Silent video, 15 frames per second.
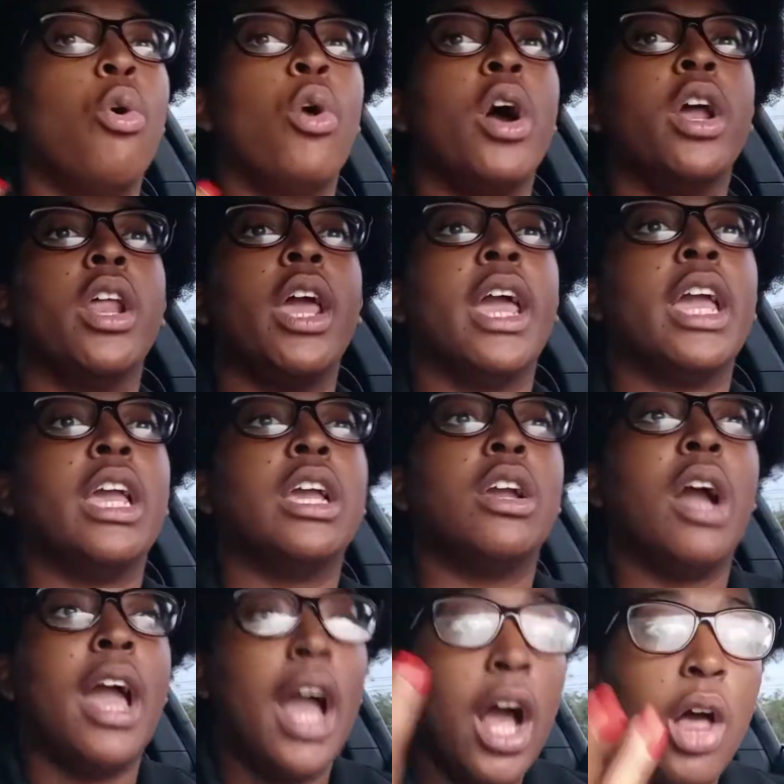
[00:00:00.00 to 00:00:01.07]
on a
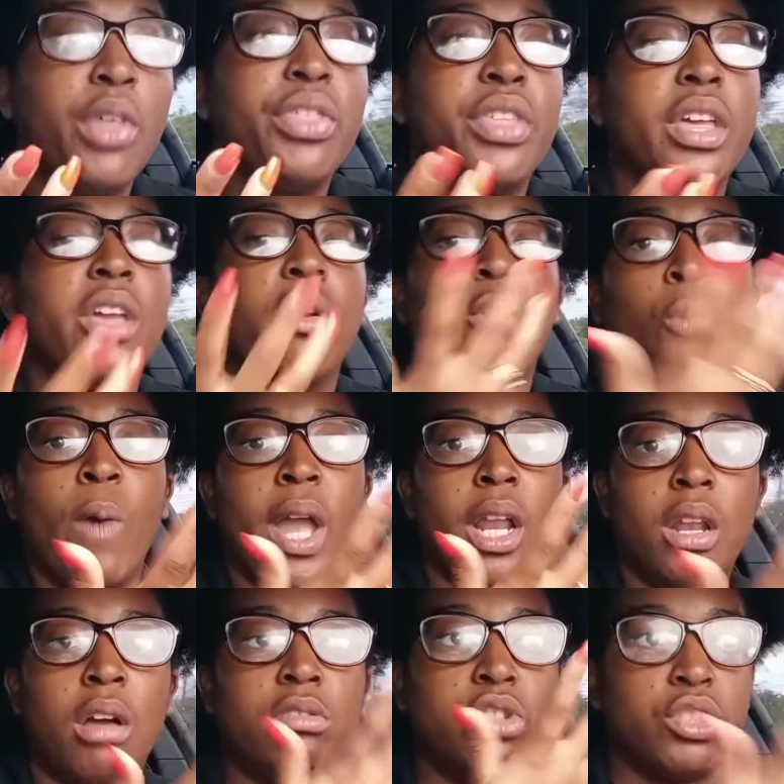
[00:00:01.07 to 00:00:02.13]
healthy
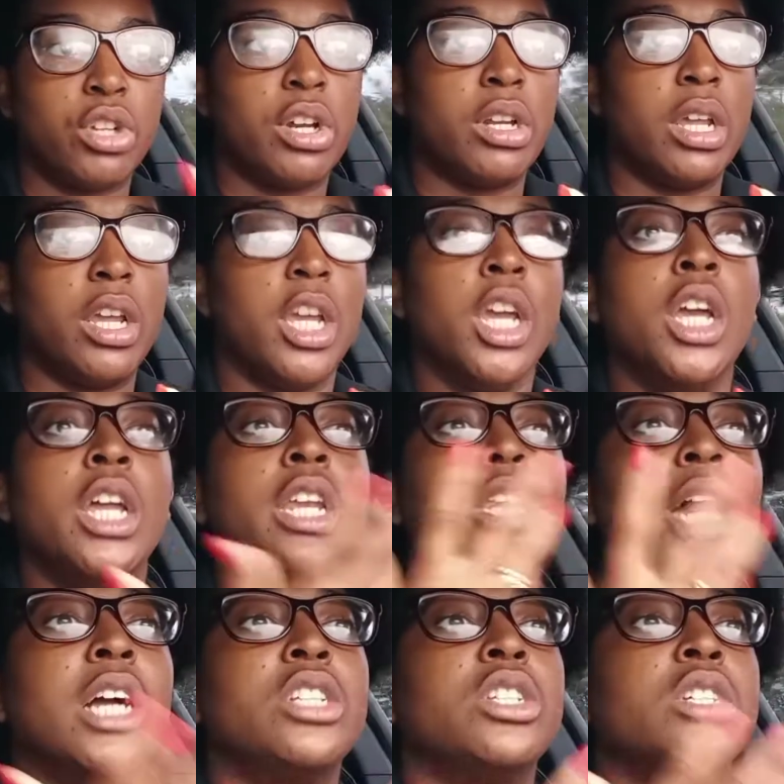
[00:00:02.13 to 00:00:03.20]
weight loss journey,
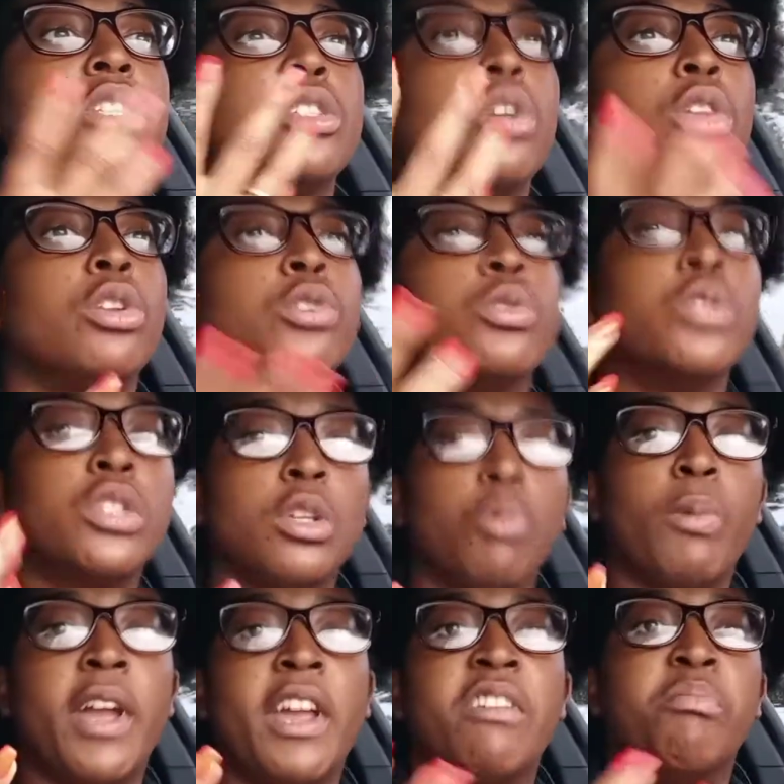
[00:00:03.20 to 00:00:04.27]
not just to lose
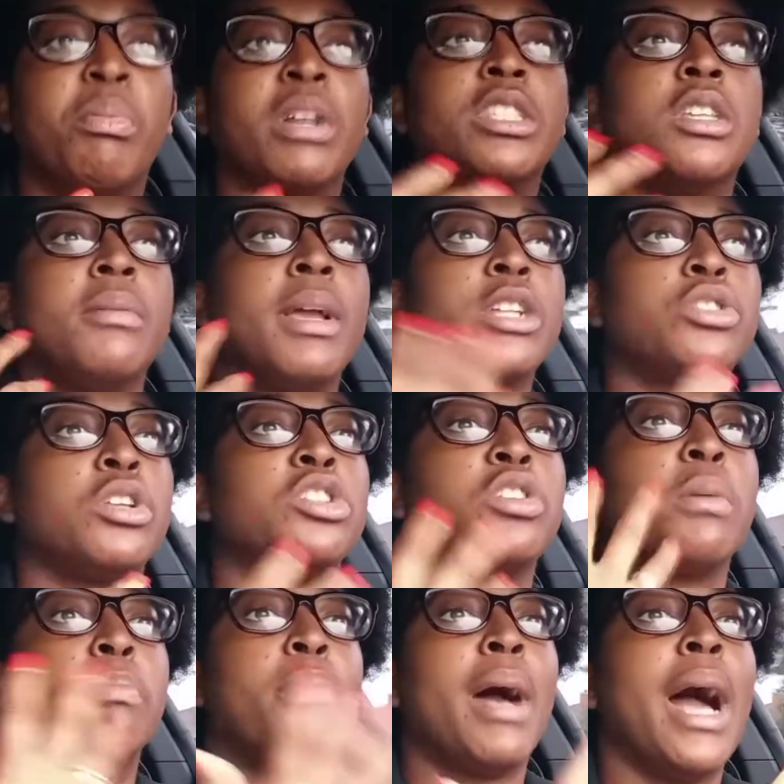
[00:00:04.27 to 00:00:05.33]
the weight, but to make sure that
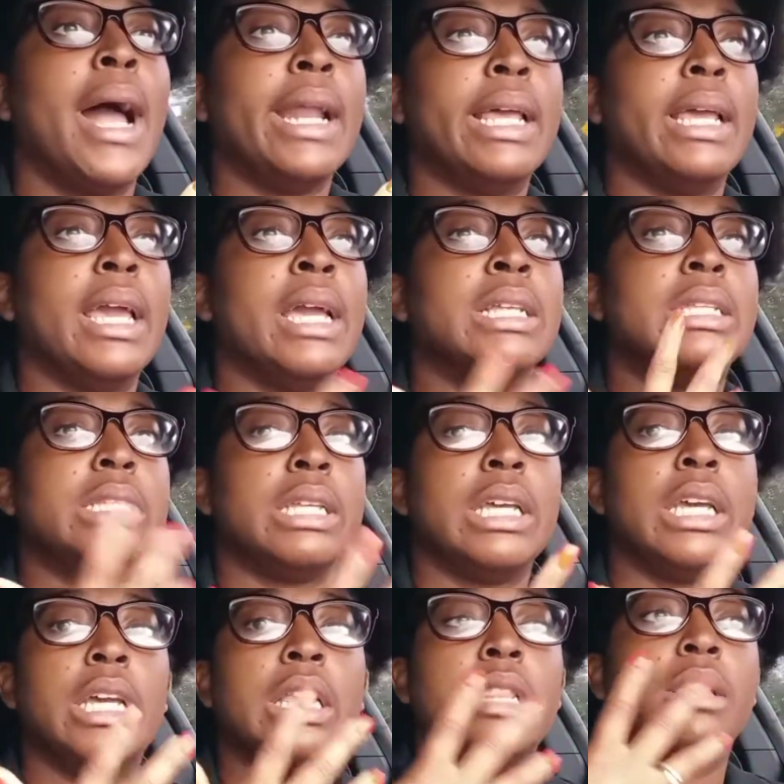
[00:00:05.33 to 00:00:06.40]
your body is
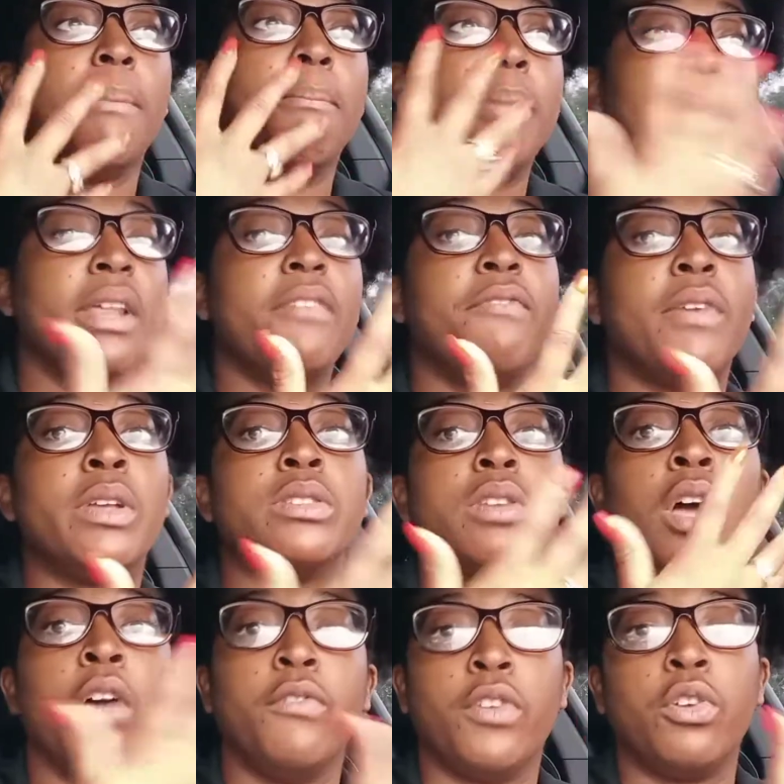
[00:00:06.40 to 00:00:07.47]
seeing the benefits
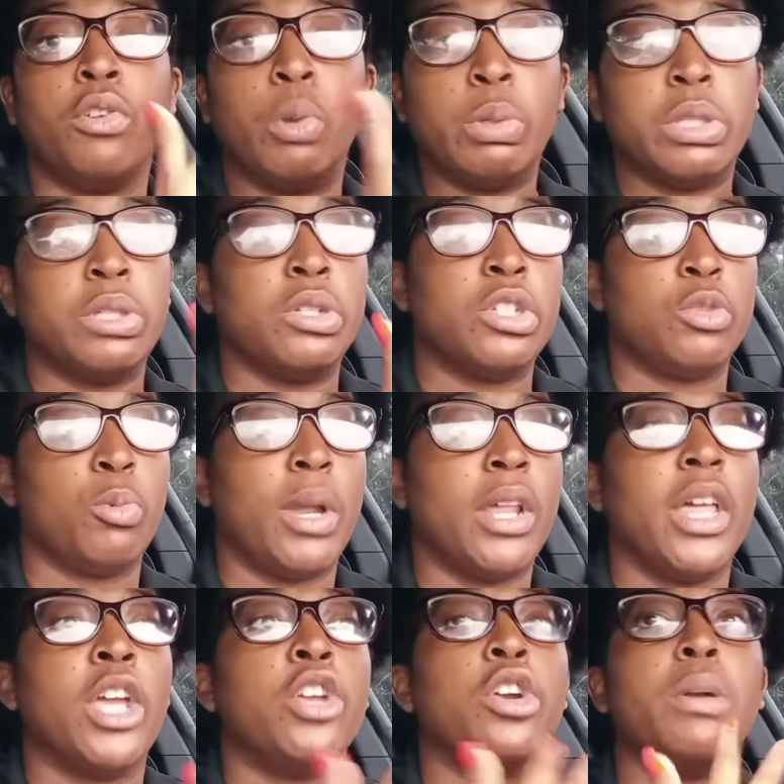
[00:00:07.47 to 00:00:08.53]
of you losing this
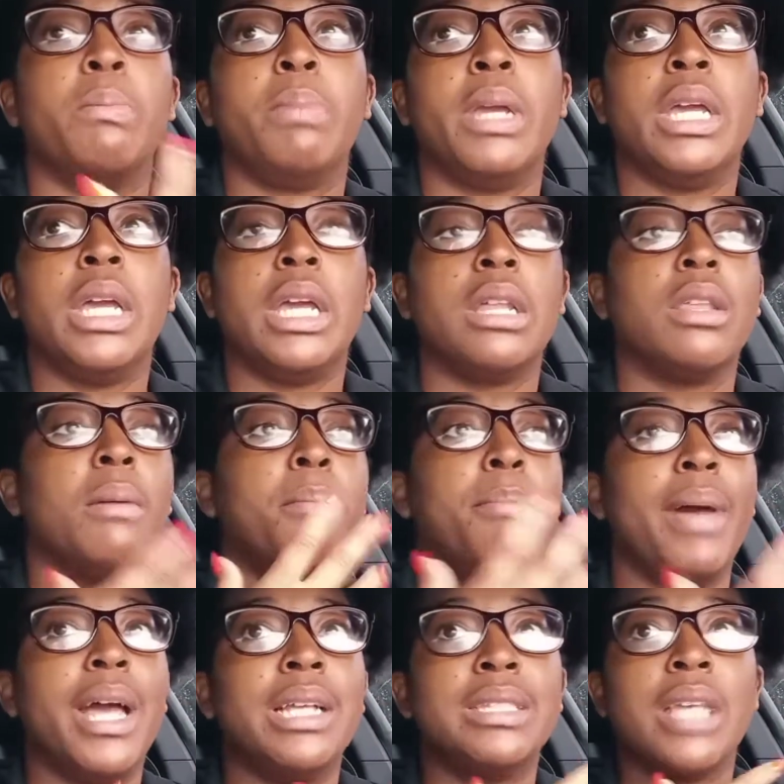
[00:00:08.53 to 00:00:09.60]
weight and you're being the
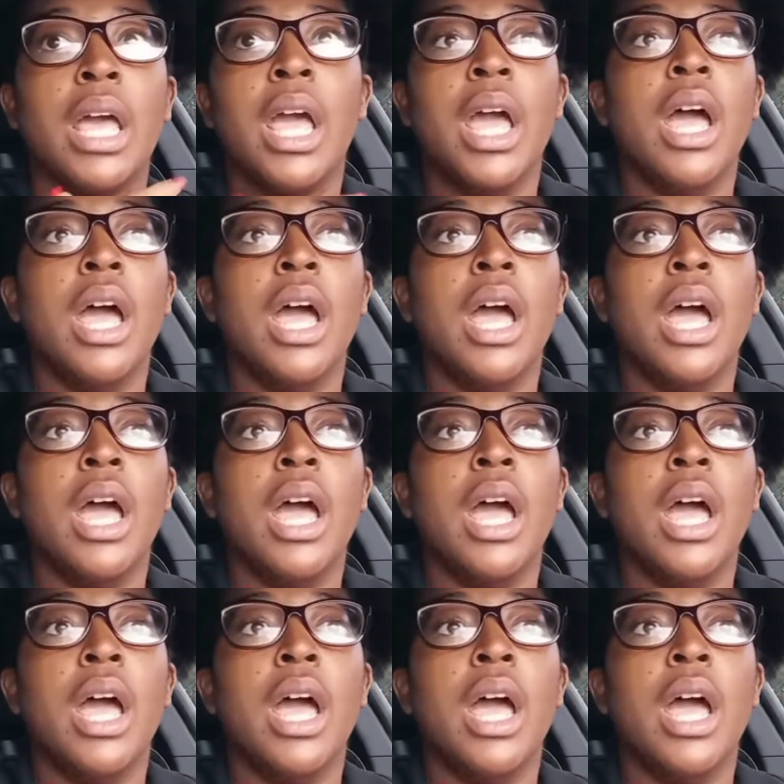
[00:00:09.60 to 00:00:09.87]
best